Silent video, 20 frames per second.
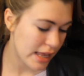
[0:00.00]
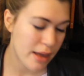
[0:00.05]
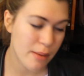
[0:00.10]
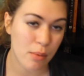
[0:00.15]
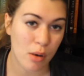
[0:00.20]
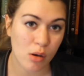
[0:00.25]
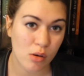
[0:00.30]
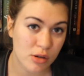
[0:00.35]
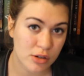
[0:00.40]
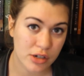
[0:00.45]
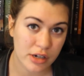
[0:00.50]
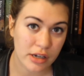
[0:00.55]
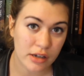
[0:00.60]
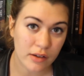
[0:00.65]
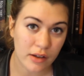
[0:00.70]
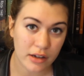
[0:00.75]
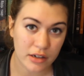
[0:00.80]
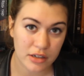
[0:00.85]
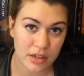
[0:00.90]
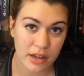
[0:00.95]
a poetry
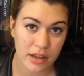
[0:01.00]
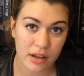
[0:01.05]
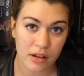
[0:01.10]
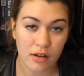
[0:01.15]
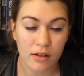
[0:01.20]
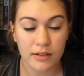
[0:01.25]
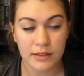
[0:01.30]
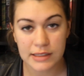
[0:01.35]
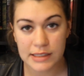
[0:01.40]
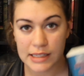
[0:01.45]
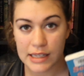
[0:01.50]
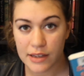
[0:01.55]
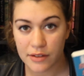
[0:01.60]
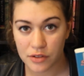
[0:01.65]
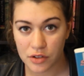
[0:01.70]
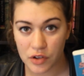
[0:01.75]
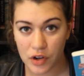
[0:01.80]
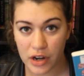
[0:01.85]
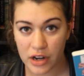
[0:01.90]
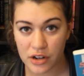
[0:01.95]
collection called Sea of
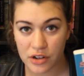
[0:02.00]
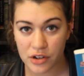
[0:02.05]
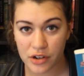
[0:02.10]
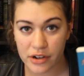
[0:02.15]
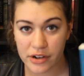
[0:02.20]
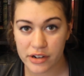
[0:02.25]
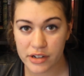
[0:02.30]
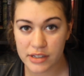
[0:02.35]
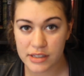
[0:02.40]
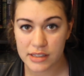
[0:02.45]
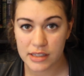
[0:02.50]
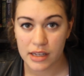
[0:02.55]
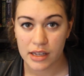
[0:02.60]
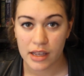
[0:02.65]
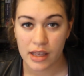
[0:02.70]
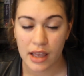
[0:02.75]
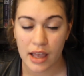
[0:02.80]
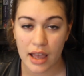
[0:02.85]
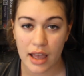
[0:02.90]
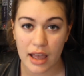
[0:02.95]
Strangers,
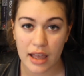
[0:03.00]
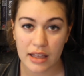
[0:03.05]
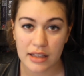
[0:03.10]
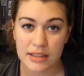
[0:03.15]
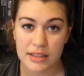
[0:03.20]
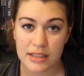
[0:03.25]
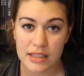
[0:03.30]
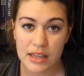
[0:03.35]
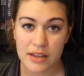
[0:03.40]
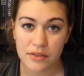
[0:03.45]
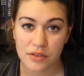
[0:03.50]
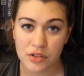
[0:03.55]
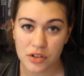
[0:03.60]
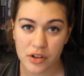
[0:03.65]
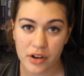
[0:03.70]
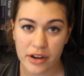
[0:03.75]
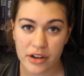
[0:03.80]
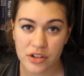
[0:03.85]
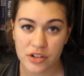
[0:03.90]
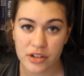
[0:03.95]
and Sea of
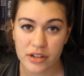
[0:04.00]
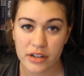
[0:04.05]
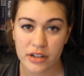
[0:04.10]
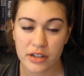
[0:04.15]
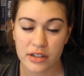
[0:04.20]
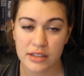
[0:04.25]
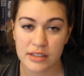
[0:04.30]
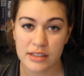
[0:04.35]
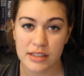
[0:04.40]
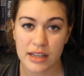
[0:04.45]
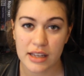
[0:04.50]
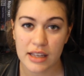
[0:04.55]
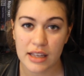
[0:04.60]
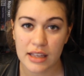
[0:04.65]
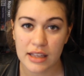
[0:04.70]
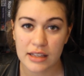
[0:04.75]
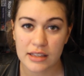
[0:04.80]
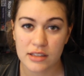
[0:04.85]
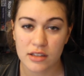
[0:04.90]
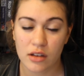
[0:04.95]
Strangers
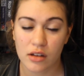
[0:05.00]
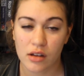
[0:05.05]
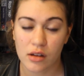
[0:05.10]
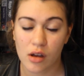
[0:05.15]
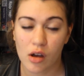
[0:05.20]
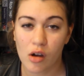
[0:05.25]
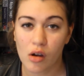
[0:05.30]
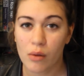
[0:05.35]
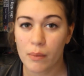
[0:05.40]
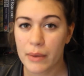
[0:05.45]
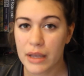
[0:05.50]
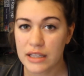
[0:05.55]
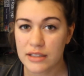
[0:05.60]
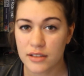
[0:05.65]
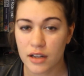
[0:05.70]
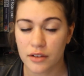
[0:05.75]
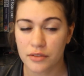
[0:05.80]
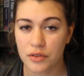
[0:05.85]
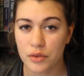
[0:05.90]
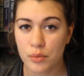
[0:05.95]
is all
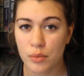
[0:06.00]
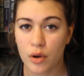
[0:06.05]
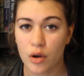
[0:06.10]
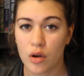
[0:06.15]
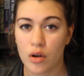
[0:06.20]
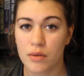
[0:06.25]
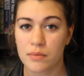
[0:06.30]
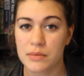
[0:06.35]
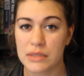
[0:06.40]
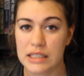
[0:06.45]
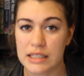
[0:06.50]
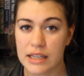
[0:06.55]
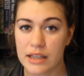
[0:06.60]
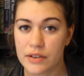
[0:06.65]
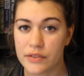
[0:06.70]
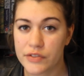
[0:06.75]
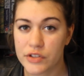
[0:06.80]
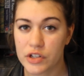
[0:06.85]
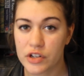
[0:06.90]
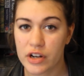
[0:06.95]
based off the poem Sea
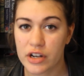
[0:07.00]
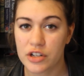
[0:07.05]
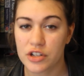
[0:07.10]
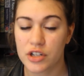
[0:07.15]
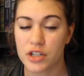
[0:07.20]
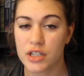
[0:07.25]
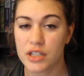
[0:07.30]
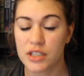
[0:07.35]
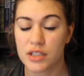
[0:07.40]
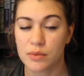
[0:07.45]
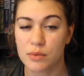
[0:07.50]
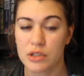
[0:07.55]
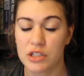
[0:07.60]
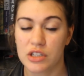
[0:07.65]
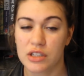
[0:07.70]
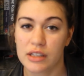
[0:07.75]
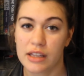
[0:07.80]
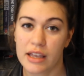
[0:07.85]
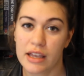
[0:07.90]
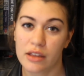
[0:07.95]
of Strangers,
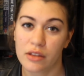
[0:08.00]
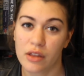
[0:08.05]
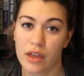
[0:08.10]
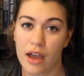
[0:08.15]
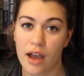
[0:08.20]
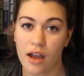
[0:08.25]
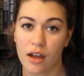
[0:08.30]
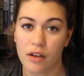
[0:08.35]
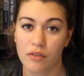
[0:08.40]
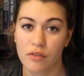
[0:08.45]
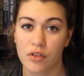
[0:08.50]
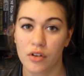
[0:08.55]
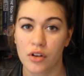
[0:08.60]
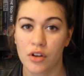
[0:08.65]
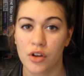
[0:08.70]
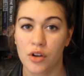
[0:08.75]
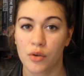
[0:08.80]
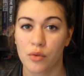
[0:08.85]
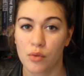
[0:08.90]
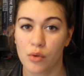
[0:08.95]
which Lang Leav
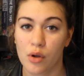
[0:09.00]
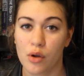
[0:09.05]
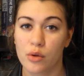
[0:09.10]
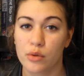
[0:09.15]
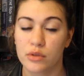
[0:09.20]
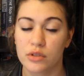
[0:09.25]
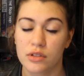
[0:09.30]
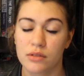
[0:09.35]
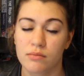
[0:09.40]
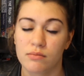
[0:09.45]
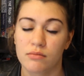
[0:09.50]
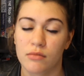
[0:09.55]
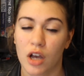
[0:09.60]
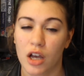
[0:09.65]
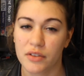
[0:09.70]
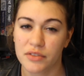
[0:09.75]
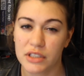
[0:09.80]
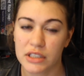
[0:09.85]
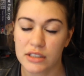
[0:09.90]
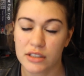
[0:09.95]
wrote.
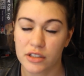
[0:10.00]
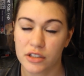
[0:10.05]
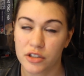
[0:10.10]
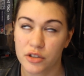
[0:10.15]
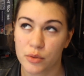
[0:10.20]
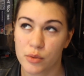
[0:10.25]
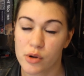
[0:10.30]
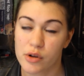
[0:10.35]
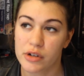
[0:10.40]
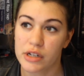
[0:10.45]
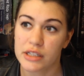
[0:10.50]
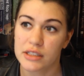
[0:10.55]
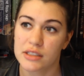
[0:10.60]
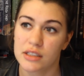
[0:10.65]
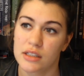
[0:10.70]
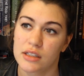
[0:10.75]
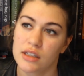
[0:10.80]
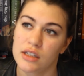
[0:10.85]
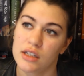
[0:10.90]
Obviously she wrote it.